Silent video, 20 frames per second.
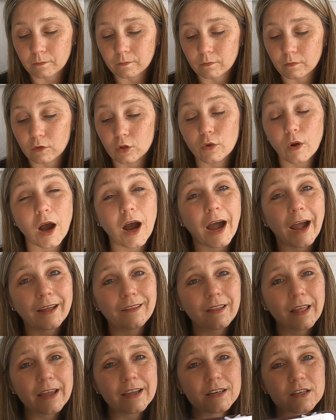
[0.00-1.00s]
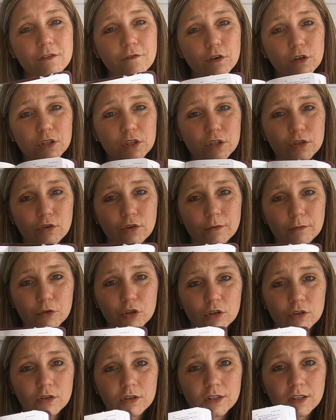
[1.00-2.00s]
you highlight different
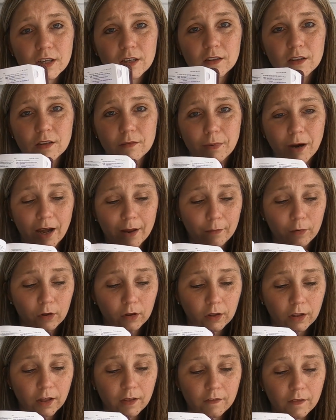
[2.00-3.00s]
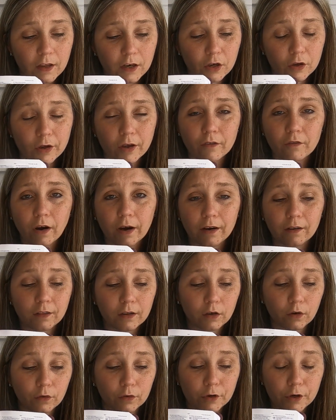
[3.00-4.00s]
scriptures in the Bible, and then you can write a
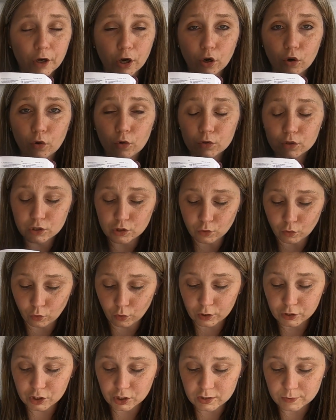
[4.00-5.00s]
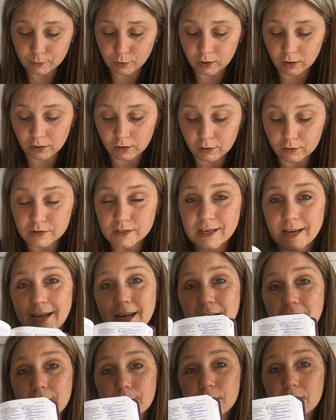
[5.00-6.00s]
little note or just put a little
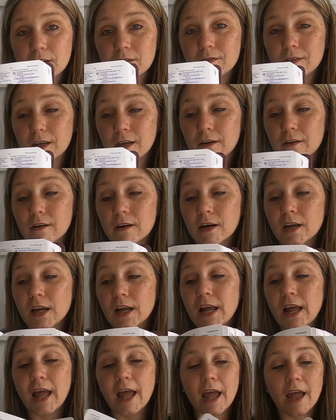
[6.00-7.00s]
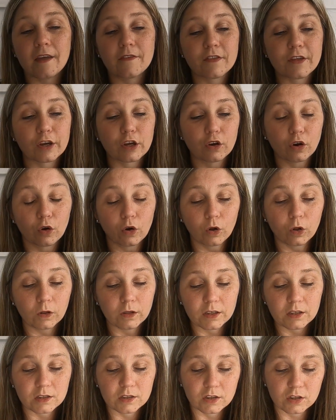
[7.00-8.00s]
tab in there. And the goal
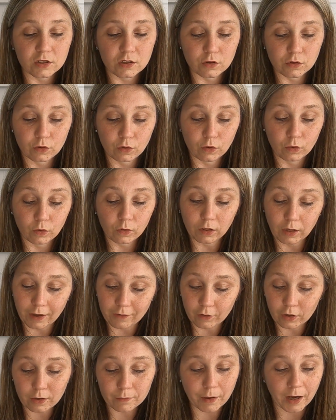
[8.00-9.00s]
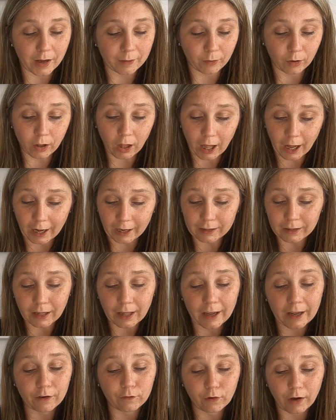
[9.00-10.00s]
is to love on a Bible,
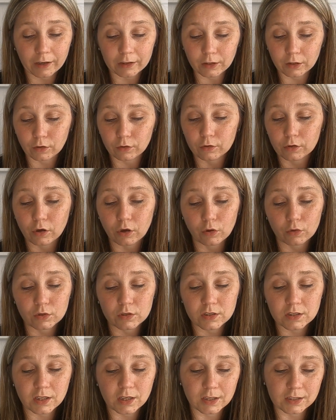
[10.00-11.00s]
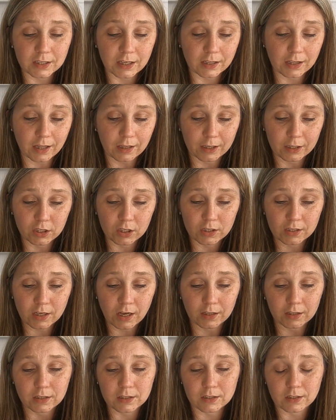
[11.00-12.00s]
highlight, write little notes, things like that. Like she's
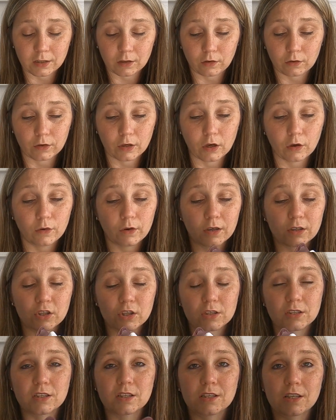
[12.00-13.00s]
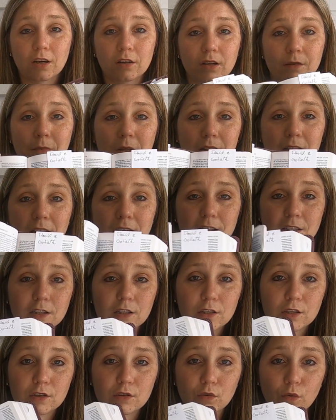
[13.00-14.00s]
got this little note just to tell them that that's the
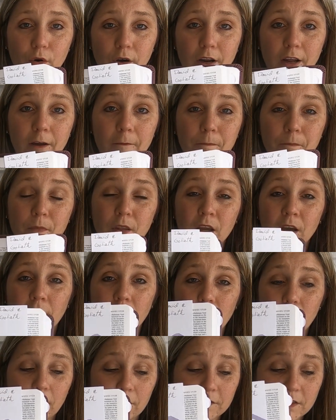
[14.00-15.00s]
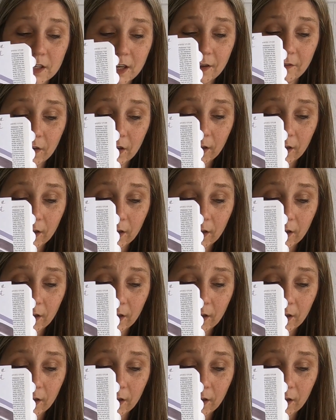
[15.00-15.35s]
story of David